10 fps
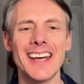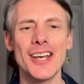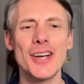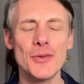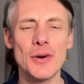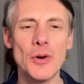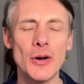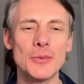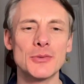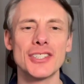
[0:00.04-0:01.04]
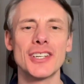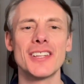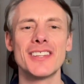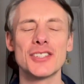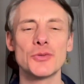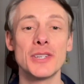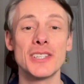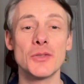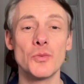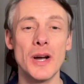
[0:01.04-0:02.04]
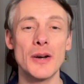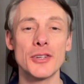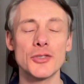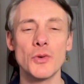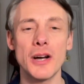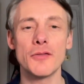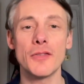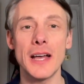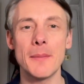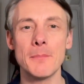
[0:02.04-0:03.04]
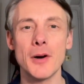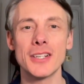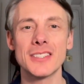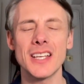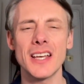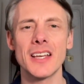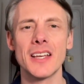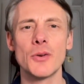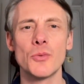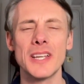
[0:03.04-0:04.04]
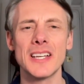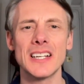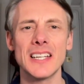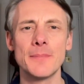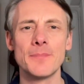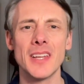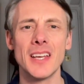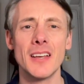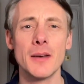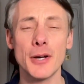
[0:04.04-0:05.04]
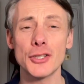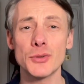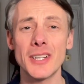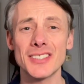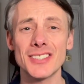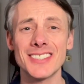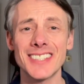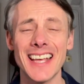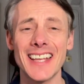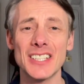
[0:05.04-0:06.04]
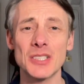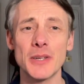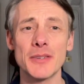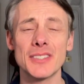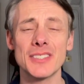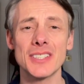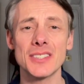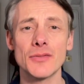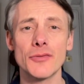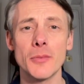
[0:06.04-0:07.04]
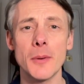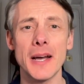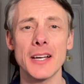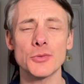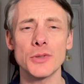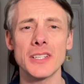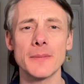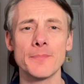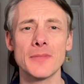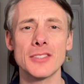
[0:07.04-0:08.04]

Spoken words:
Hello and welcome to this week's Wellness, Wealth and Mindset Weekly, personal lessons and experiences from a past week.